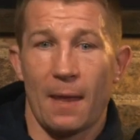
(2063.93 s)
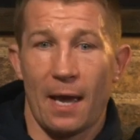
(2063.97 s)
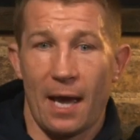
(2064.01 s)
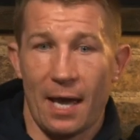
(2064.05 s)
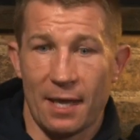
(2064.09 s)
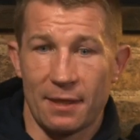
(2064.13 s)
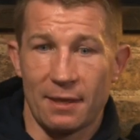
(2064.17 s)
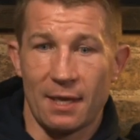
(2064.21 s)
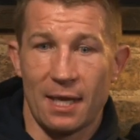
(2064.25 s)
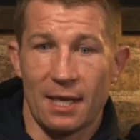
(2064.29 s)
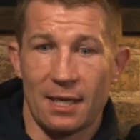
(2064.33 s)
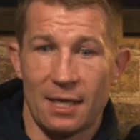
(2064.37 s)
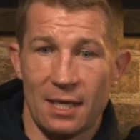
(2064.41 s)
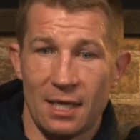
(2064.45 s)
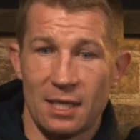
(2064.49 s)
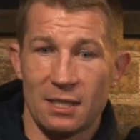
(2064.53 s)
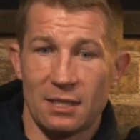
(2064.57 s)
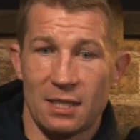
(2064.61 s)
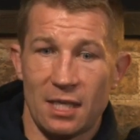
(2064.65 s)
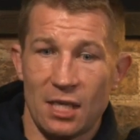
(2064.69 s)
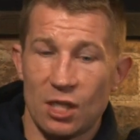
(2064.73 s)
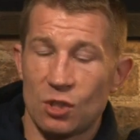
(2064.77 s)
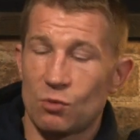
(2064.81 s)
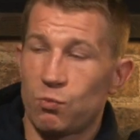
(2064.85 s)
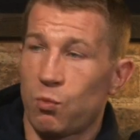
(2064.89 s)
And then
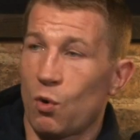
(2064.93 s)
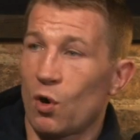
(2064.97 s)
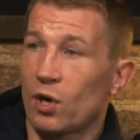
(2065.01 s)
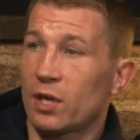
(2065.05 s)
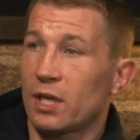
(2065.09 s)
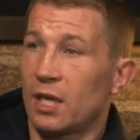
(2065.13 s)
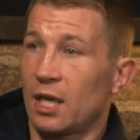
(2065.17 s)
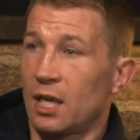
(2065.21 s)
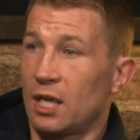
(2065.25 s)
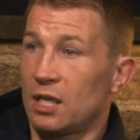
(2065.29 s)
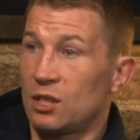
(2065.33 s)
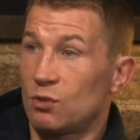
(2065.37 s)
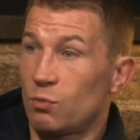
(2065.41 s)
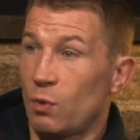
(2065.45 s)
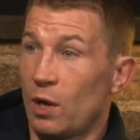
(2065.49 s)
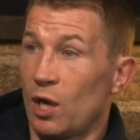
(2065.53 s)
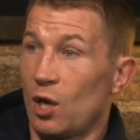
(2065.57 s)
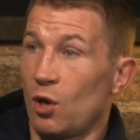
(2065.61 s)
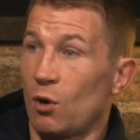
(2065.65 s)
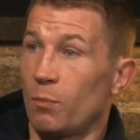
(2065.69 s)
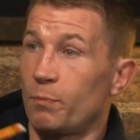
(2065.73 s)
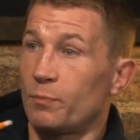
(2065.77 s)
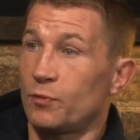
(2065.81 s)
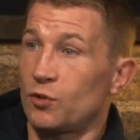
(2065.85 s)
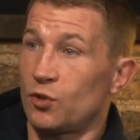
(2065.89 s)
he's he's working his way
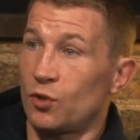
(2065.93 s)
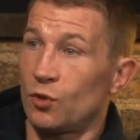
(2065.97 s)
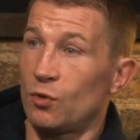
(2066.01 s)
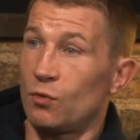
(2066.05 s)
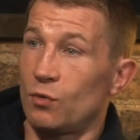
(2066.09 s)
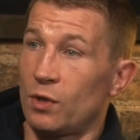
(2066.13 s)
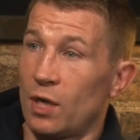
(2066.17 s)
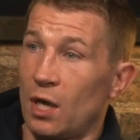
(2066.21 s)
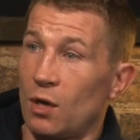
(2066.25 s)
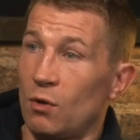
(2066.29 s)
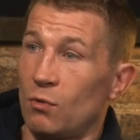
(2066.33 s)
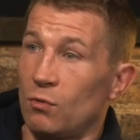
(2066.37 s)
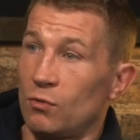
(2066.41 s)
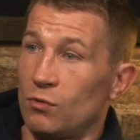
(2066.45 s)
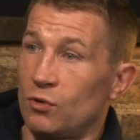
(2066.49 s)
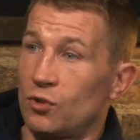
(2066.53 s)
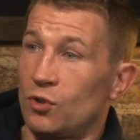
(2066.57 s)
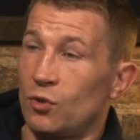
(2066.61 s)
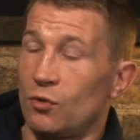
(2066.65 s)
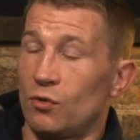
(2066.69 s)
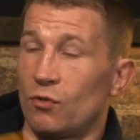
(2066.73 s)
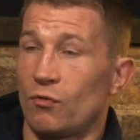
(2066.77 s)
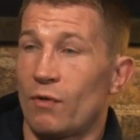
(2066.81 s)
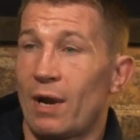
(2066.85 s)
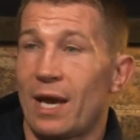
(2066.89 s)
up through now,
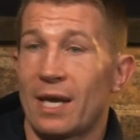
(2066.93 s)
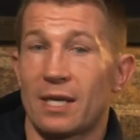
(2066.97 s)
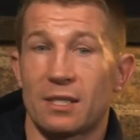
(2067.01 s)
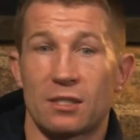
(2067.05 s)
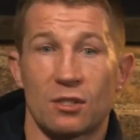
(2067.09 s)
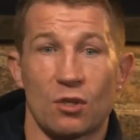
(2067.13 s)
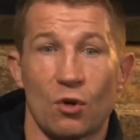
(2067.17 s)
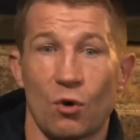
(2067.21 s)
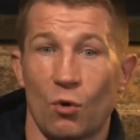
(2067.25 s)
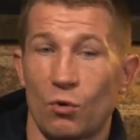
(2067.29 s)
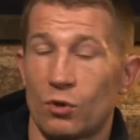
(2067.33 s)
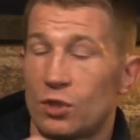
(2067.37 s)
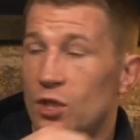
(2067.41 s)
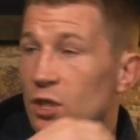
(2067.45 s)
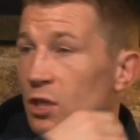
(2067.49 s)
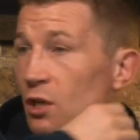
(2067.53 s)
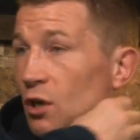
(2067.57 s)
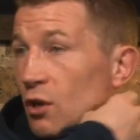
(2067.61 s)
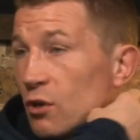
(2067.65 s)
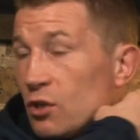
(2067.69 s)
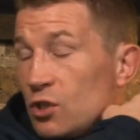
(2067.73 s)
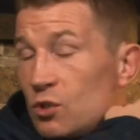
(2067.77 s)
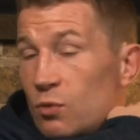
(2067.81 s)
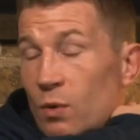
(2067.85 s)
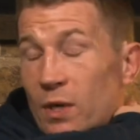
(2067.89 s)
through the ranks, coaching the
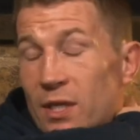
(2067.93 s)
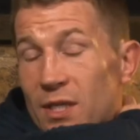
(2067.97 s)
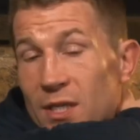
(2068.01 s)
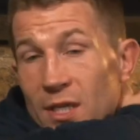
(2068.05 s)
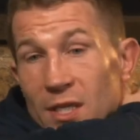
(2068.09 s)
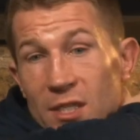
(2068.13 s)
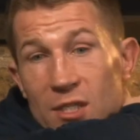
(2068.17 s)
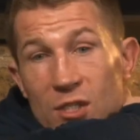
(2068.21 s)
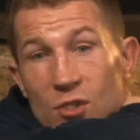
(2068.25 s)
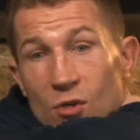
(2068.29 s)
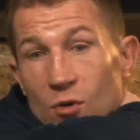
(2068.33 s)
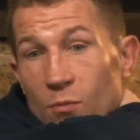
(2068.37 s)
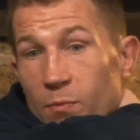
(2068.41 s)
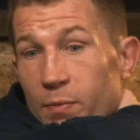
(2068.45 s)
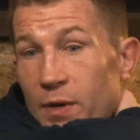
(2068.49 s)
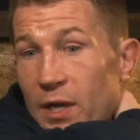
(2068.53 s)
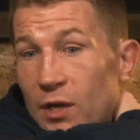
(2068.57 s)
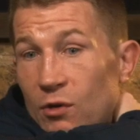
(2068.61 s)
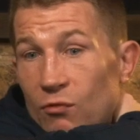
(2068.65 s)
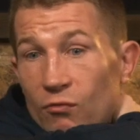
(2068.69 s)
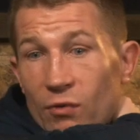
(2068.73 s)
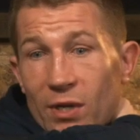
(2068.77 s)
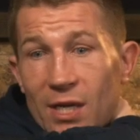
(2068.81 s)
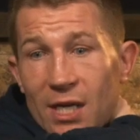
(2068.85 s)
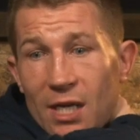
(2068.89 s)
Irish twenties, you know,
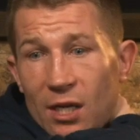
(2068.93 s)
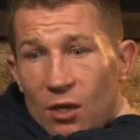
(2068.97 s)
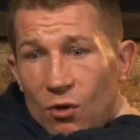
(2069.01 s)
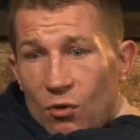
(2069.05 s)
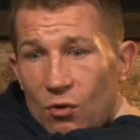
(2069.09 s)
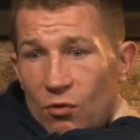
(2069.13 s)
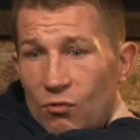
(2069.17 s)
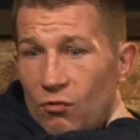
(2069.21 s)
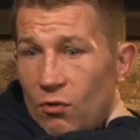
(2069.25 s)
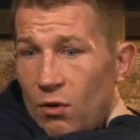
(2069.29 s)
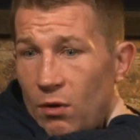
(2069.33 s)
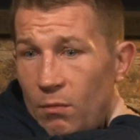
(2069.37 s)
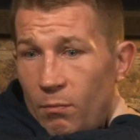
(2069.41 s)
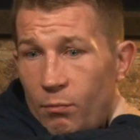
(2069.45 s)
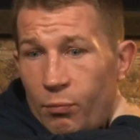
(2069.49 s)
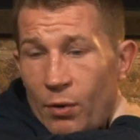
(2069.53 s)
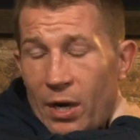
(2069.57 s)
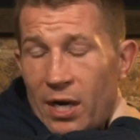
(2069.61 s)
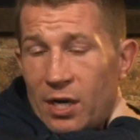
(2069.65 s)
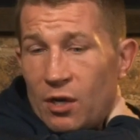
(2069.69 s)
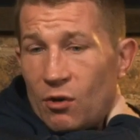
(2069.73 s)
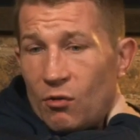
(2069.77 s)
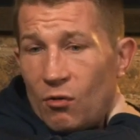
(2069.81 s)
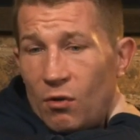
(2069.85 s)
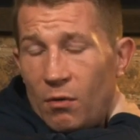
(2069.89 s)
playing really good
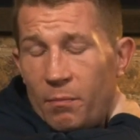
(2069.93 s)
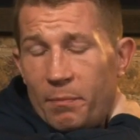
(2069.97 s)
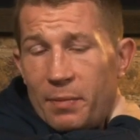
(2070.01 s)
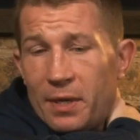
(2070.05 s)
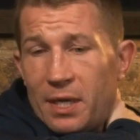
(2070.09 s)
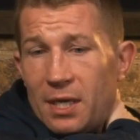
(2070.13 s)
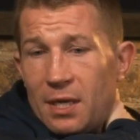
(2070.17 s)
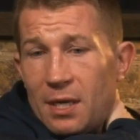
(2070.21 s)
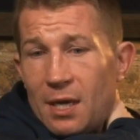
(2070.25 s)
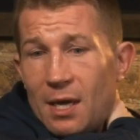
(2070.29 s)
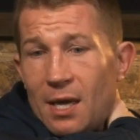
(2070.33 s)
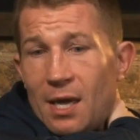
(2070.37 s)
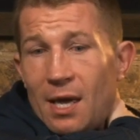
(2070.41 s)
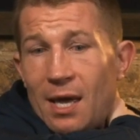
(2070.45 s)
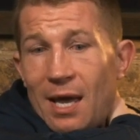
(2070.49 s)
brand of rugby.